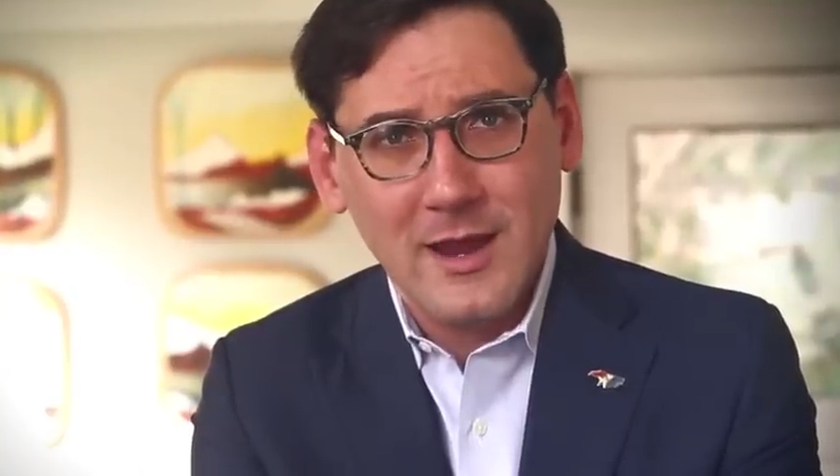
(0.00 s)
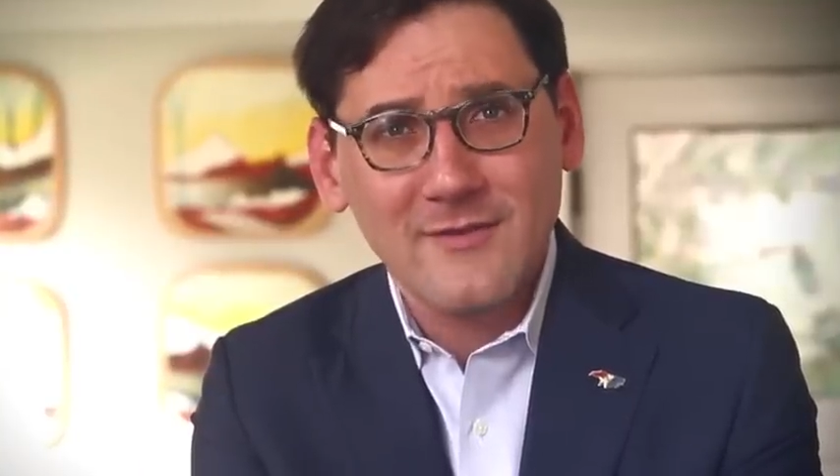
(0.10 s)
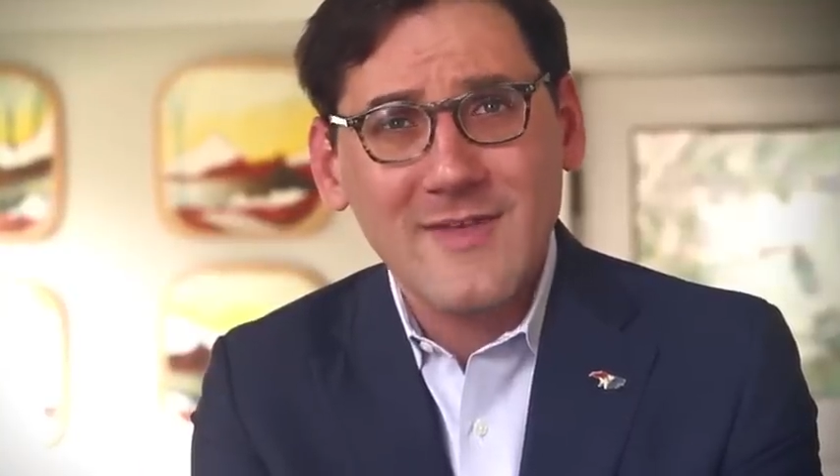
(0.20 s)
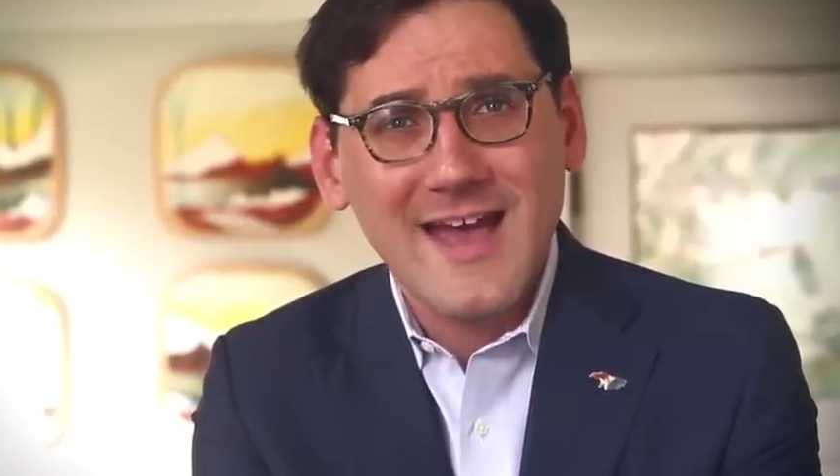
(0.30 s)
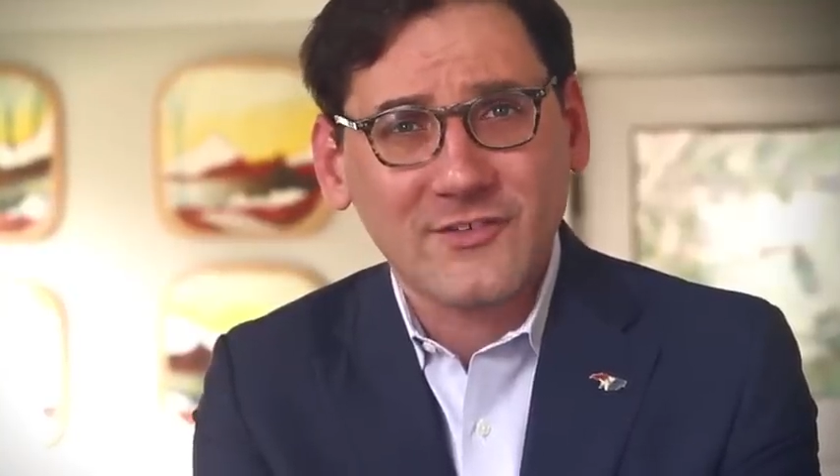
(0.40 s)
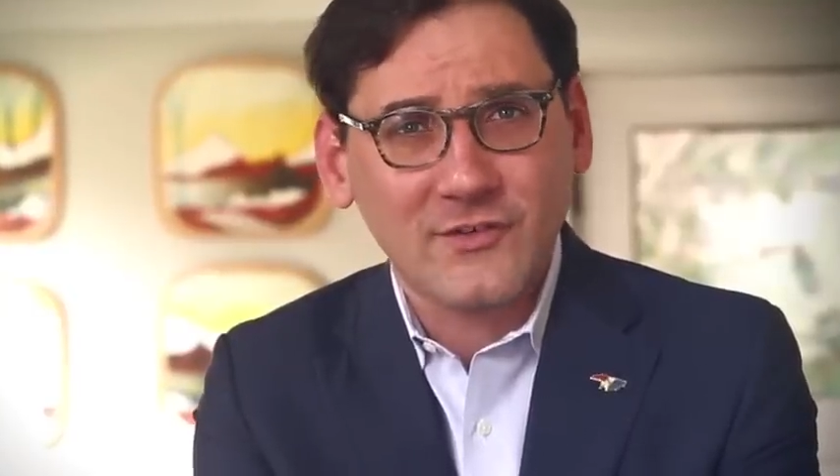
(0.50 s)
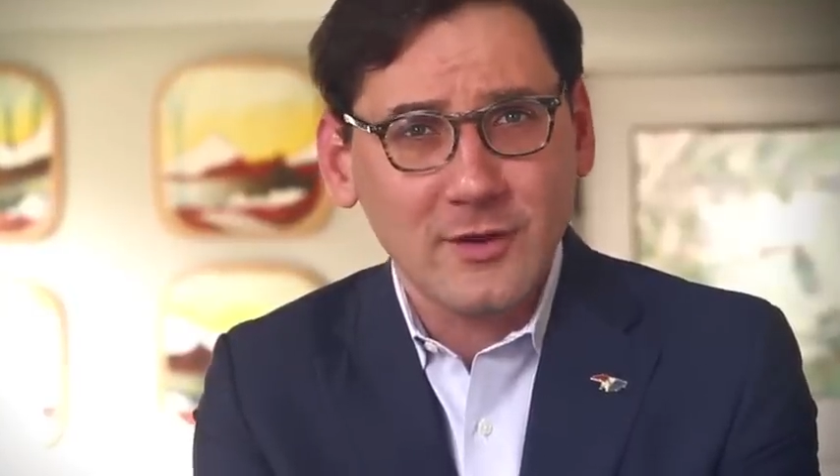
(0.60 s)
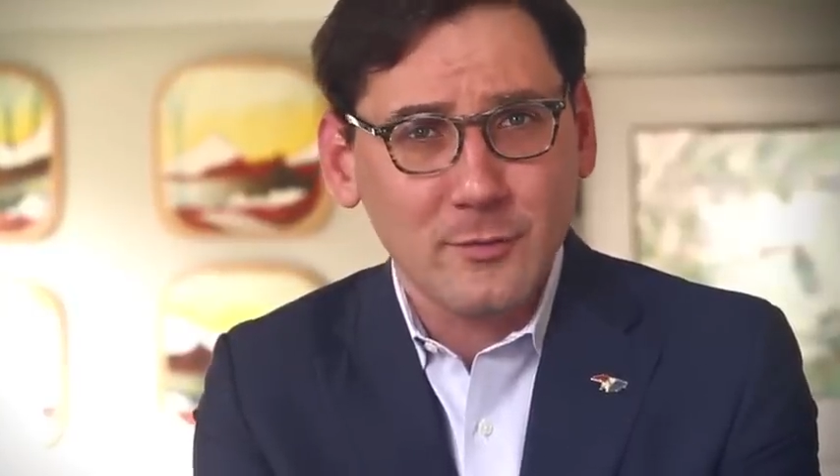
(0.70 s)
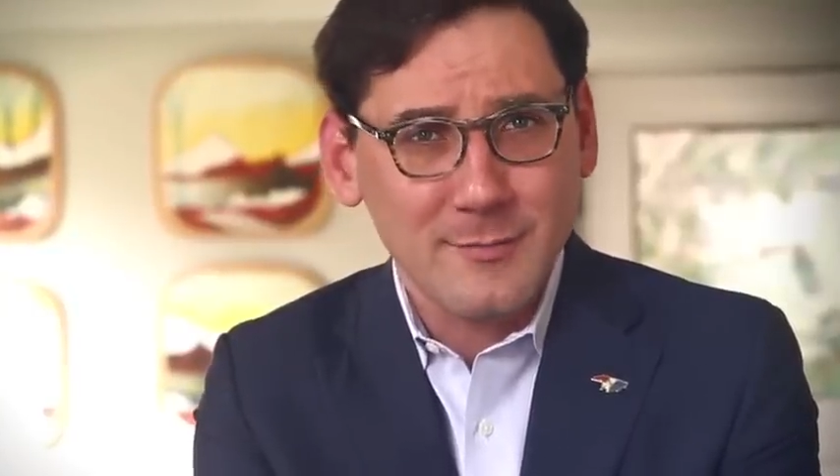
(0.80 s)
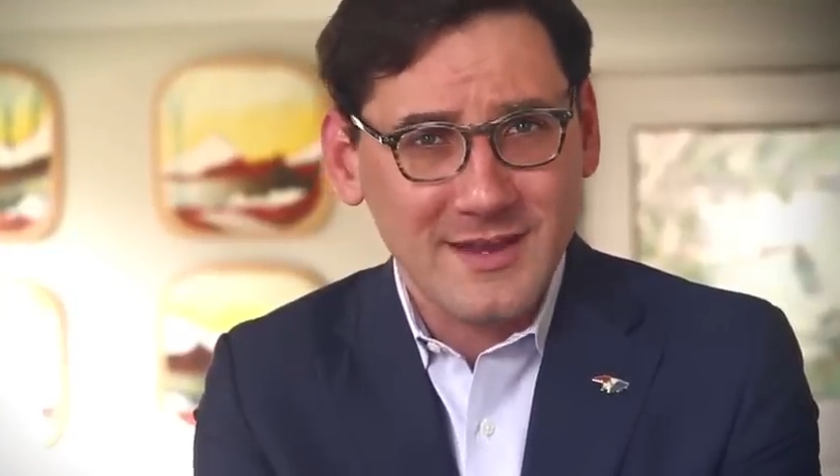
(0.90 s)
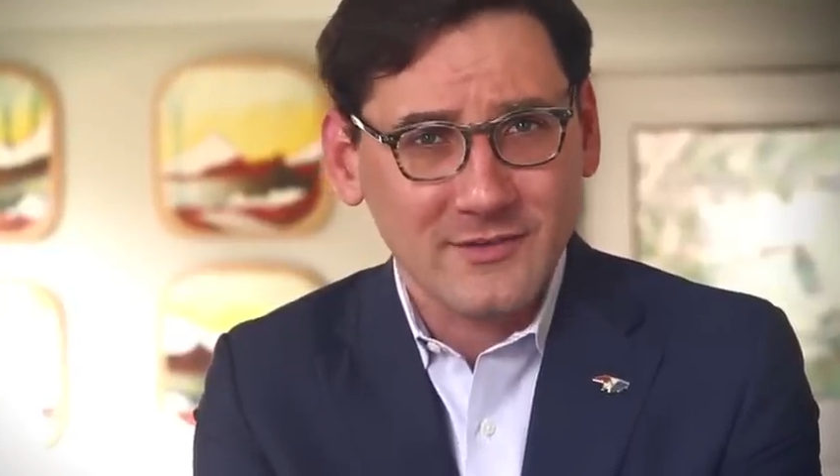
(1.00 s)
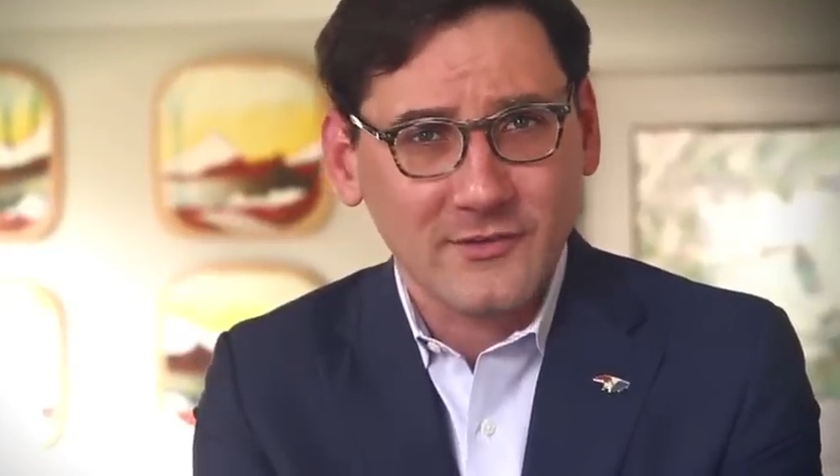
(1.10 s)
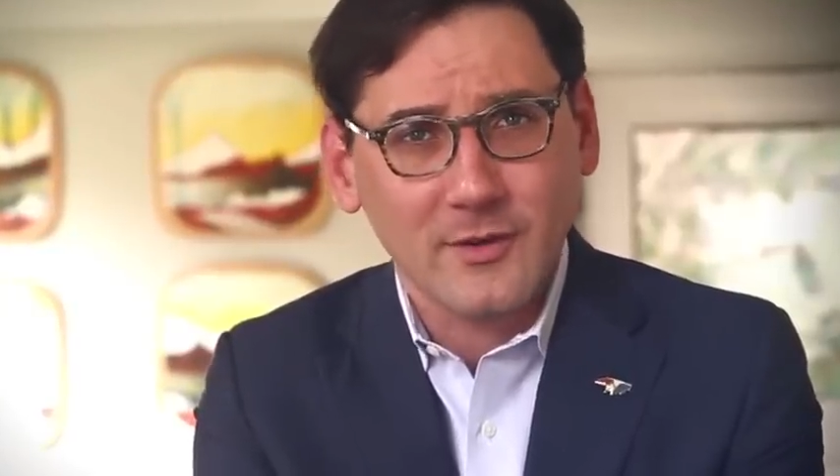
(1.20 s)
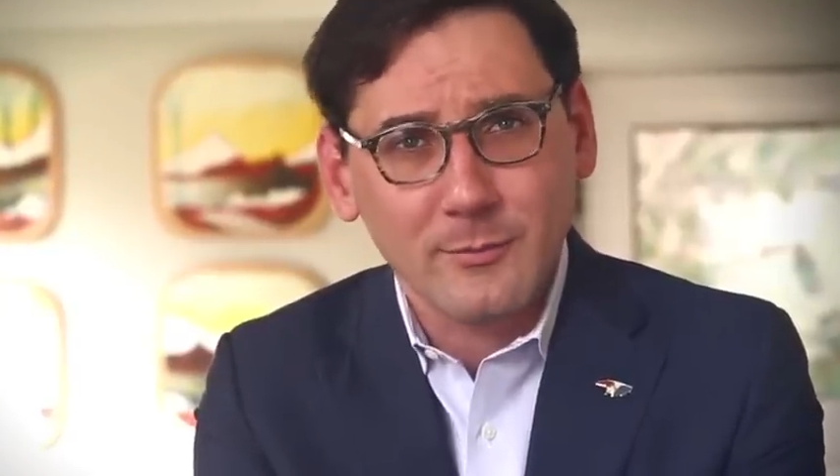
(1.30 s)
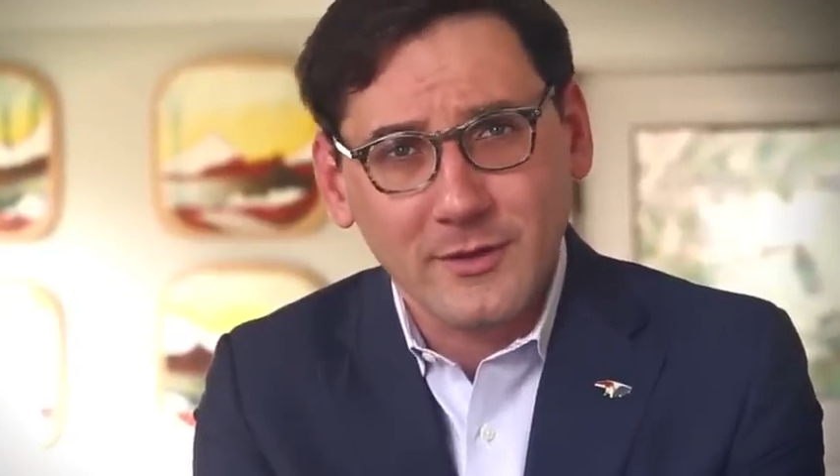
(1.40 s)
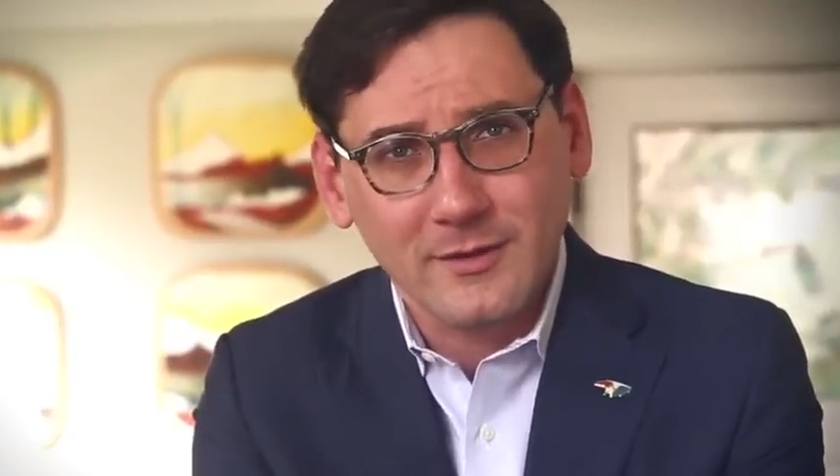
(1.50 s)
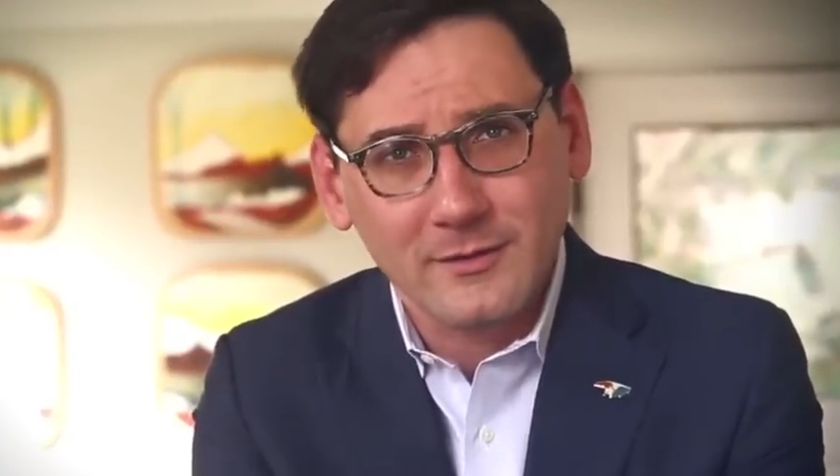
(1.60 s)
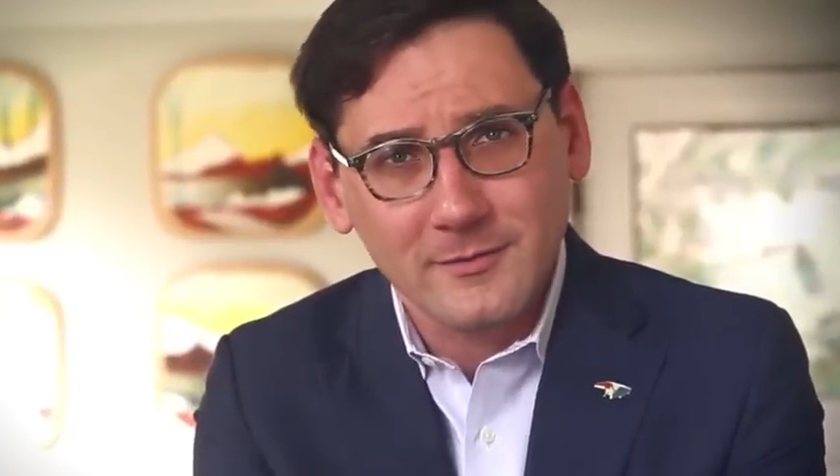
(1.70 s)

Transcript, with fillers: and that still means something.